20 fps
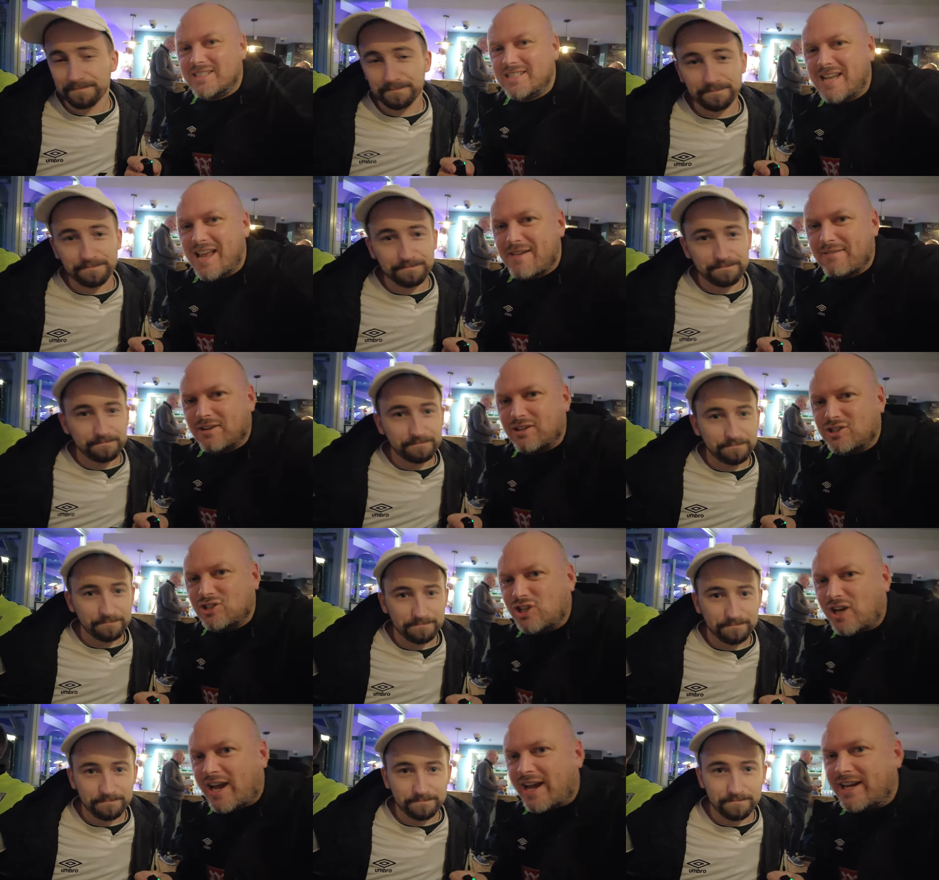Speaker 1: never
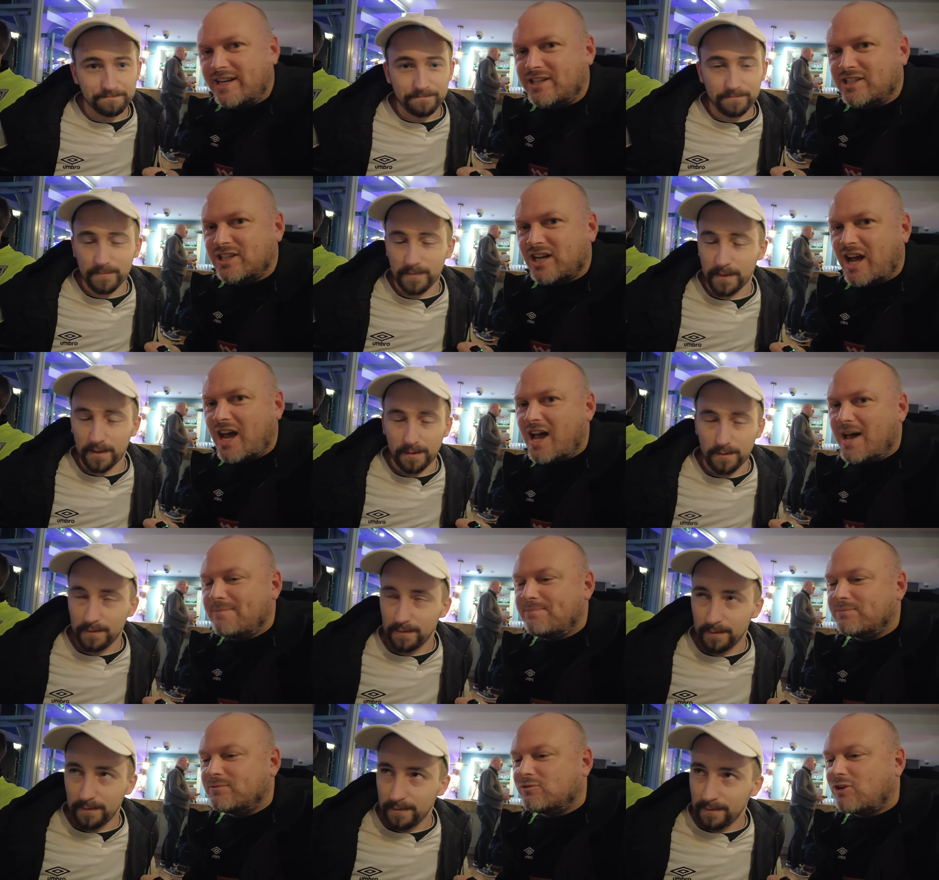change.
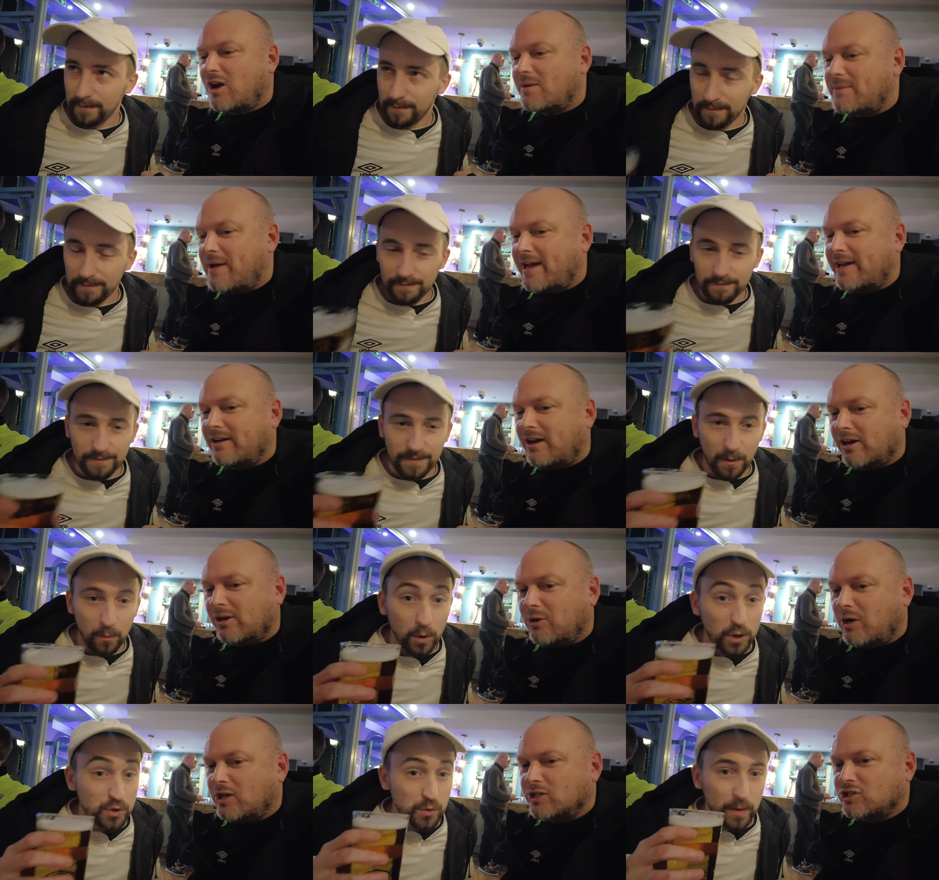Um, right, mate,
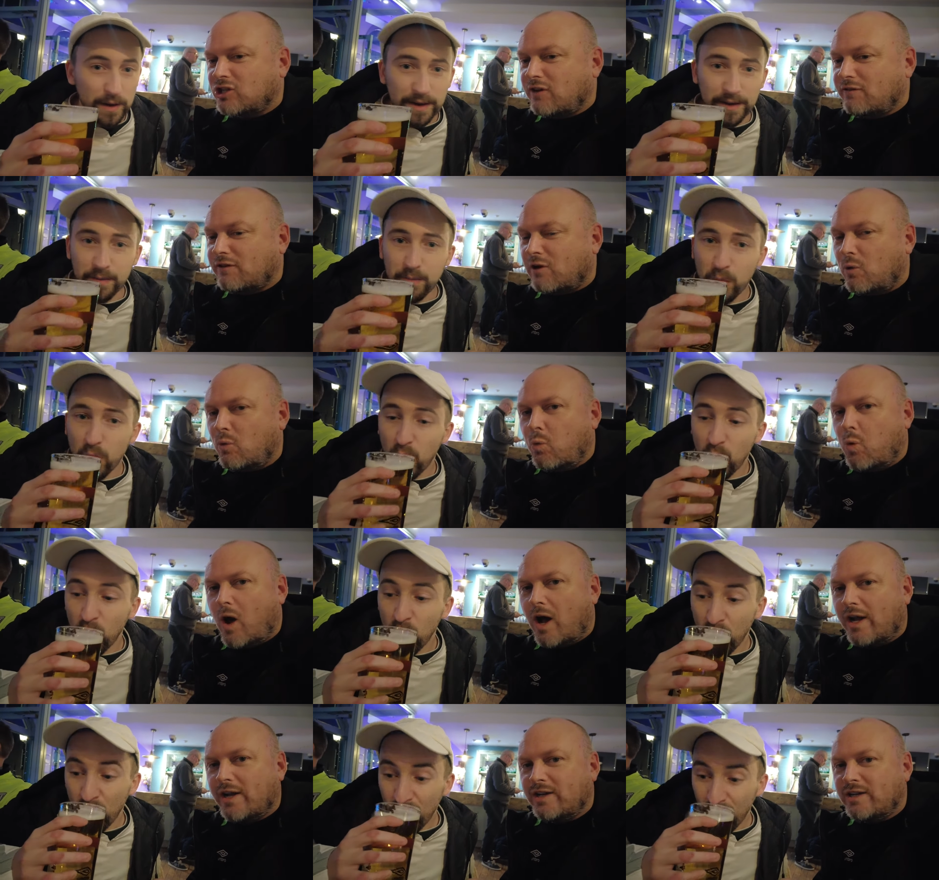I'll ask weird. you for
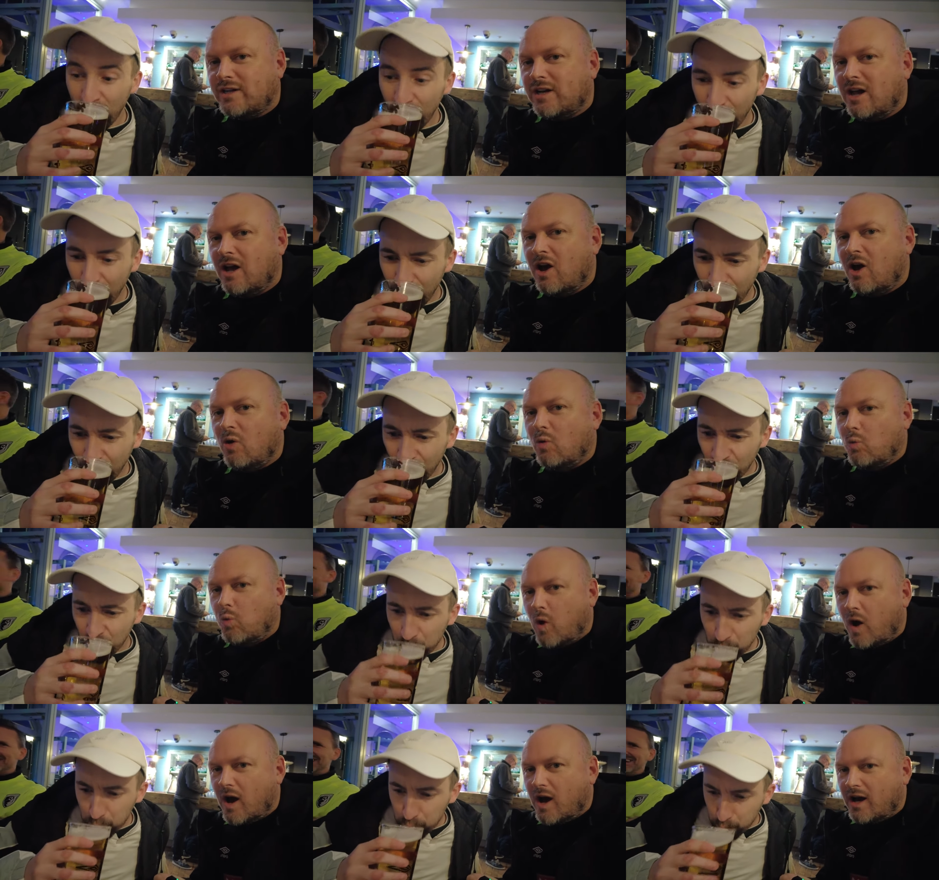one
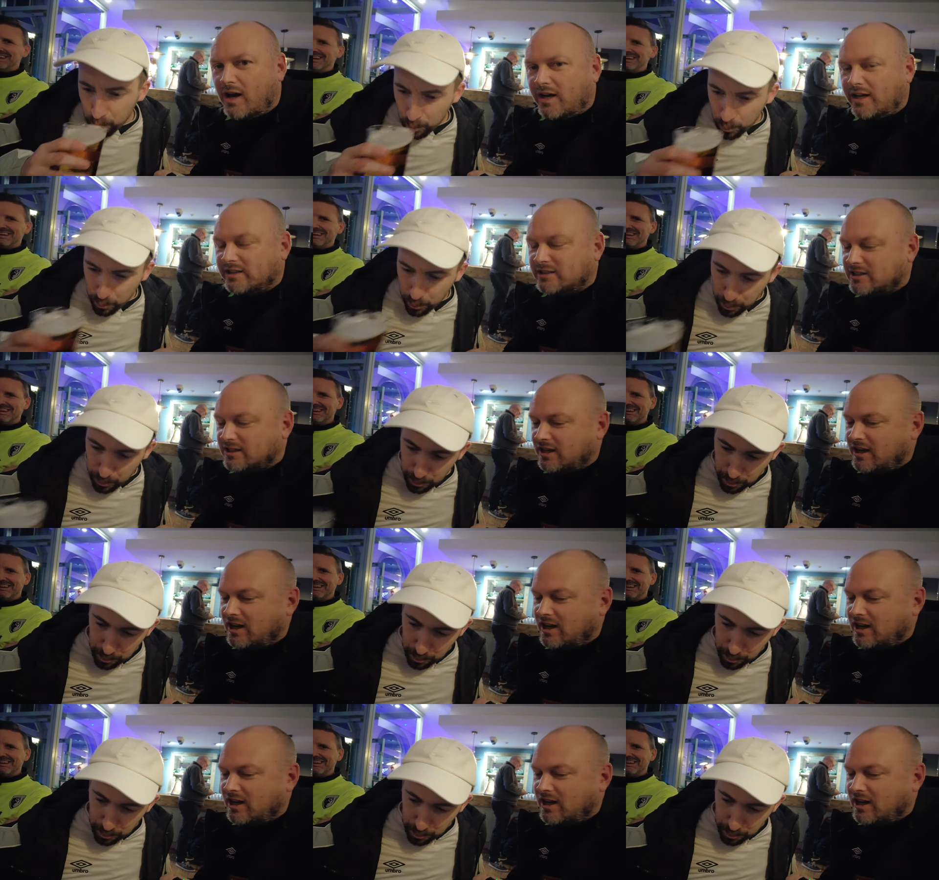word